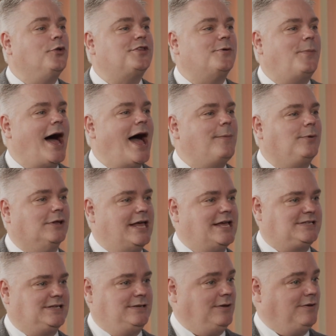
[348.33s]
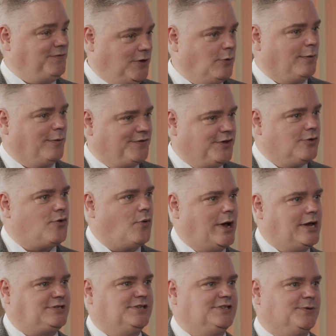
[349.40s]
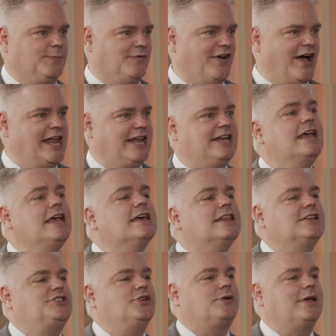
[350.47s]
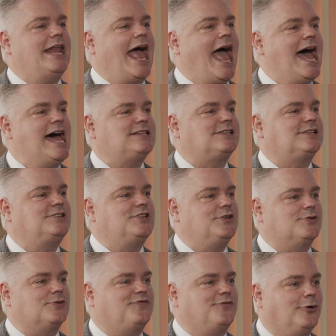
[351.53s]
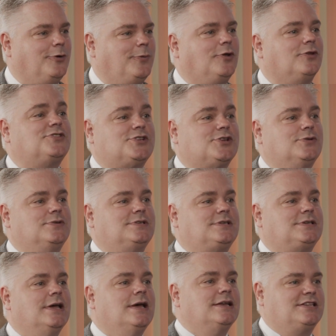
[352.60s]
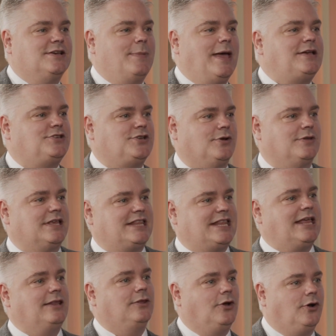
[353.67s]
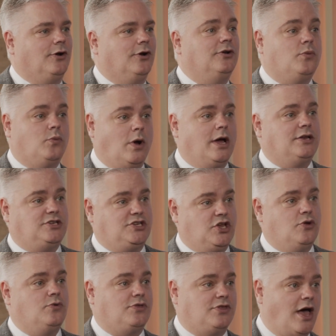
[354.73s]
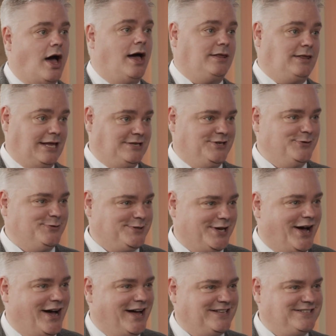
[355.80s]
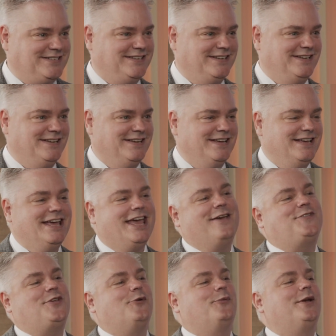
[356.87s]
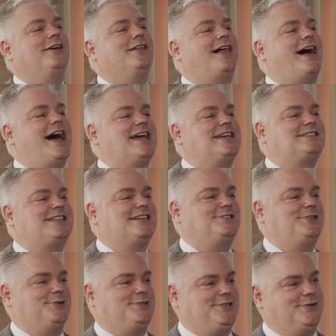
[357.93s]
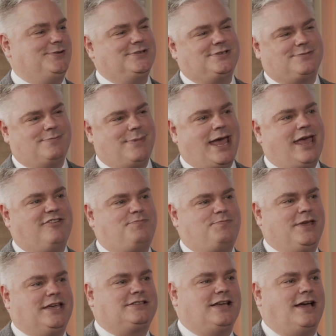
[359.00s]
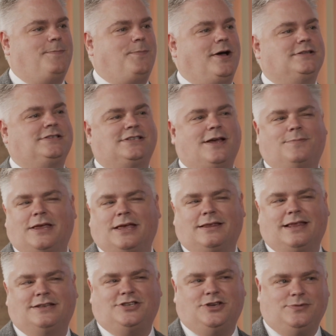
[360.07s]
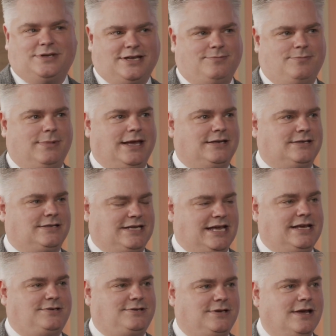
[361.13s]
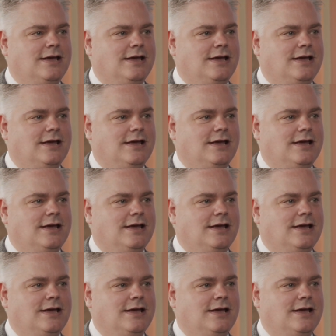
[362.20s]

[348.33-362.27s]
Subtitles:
the Bible lesson, a few review questions are provided that you can ask to your verbal students to make sure that they learned what you thought that you taught. If you realize that your students may have picked up on something that you didn't mean to teach,